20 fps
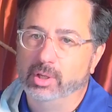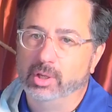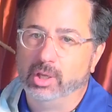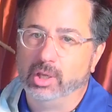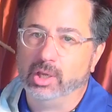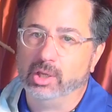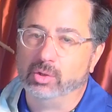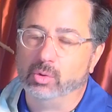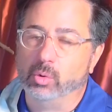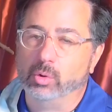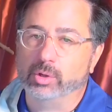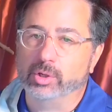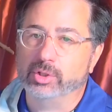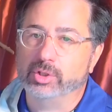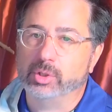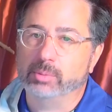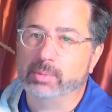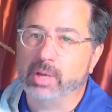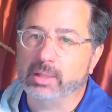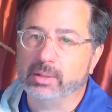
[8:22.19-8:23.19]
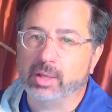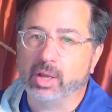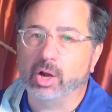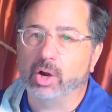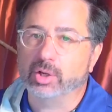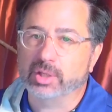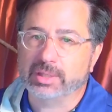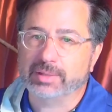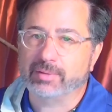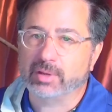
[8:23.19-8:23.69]
in order to make the
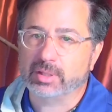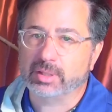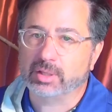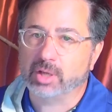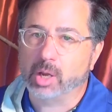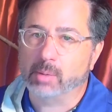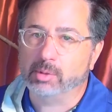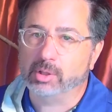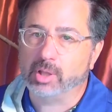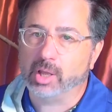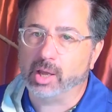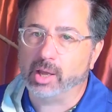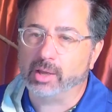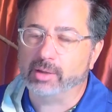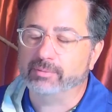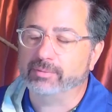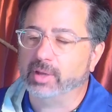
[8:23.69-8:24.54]
Arts Fest come alive.